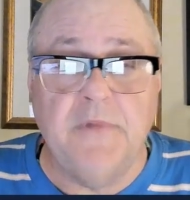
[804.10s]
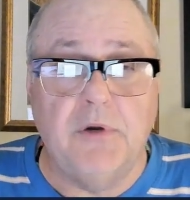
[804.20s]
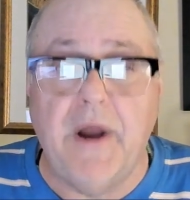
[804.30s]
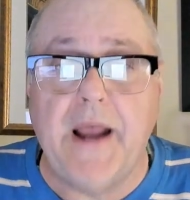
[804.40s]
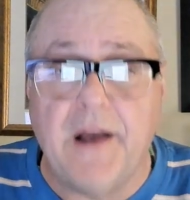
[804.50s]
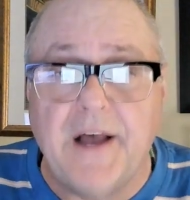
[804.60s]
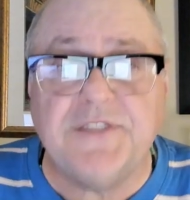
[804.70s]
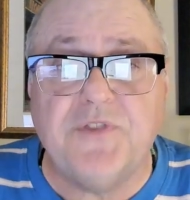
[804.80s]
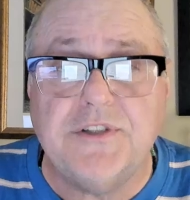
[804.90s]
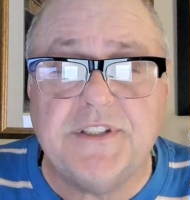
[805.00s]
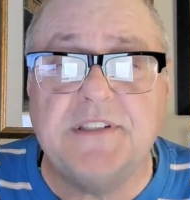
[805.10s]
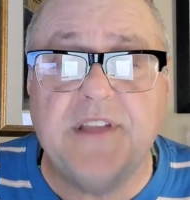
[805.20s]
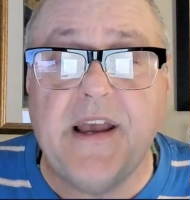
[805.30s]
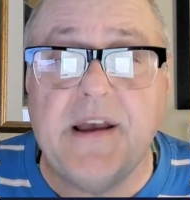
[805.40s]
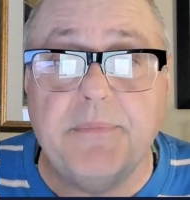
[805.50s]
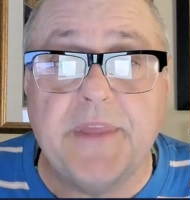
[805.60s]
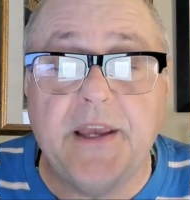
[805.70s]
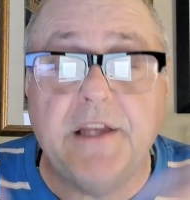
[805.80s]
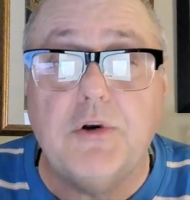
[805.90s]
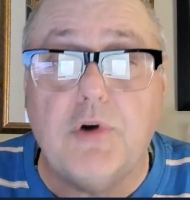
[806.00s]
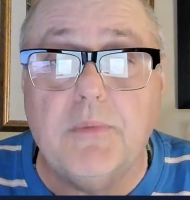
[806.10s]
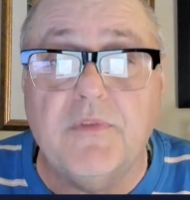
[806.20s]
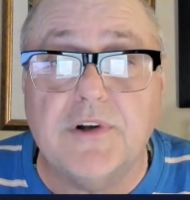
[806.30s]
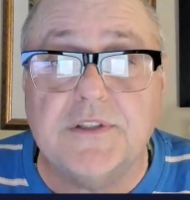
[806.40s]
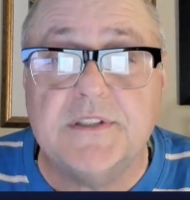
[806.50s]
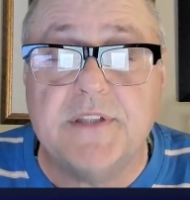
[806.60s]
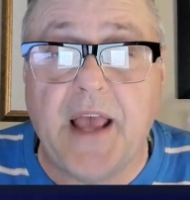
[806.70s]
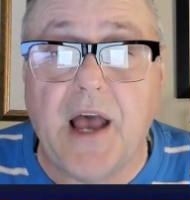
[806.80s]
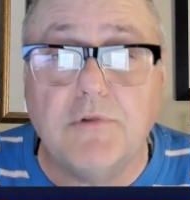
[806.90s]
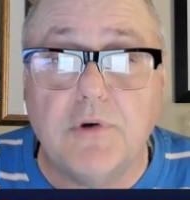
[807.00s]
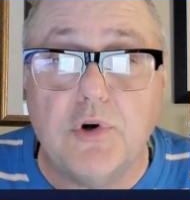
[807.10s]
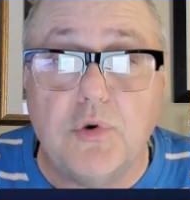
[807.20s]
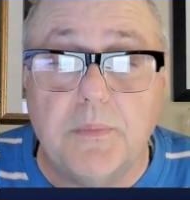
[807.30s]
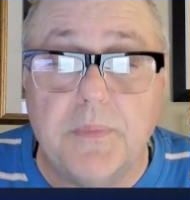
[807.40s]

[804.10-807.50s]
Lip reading: Right? Us versus them. The in-group versus the out-group.